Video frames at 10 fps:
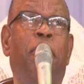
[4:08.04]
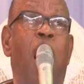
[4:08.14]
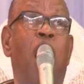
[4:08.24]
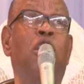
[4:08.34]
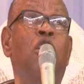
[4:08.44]

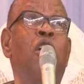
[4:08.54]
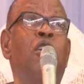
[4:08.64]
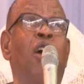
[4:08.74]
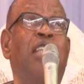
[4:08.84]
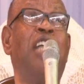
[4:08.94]
But do
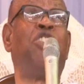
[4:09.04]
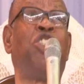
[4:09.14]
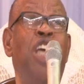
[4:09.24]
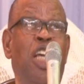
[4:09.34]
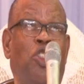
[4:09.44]
you know
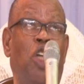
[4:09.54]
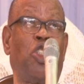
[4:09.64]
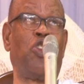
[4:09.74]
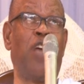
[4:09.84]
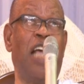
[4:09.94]
that
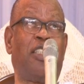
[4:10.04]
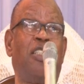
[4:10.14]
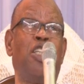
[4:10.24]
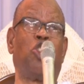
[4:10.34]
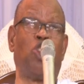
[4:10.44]
Jesus Christ,
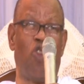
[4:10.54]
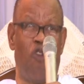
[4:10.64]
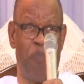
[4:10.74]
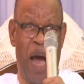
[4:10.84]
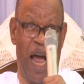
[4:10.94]
the Son
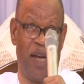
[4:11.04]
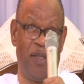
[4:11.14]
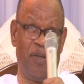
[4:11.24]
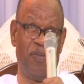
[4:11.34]
of Man,